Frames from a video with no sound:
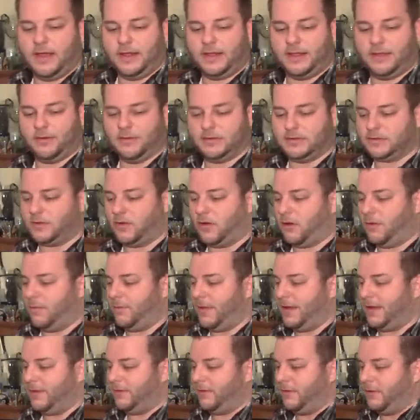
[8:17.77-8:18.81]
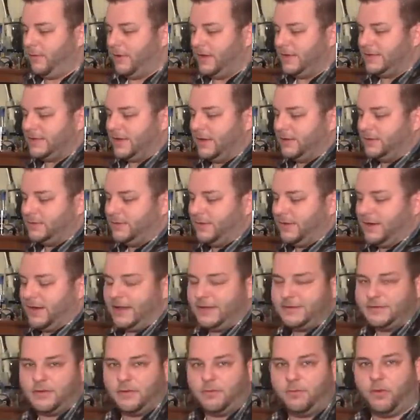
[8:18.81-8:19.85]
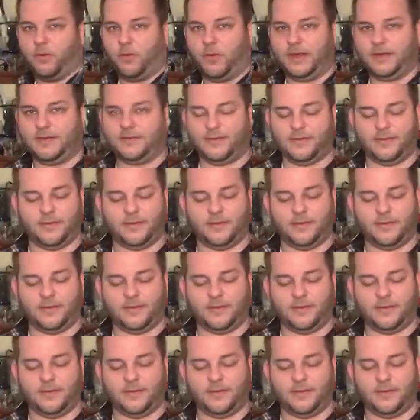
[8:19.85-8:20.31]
that was all metal and went down to a nicer point.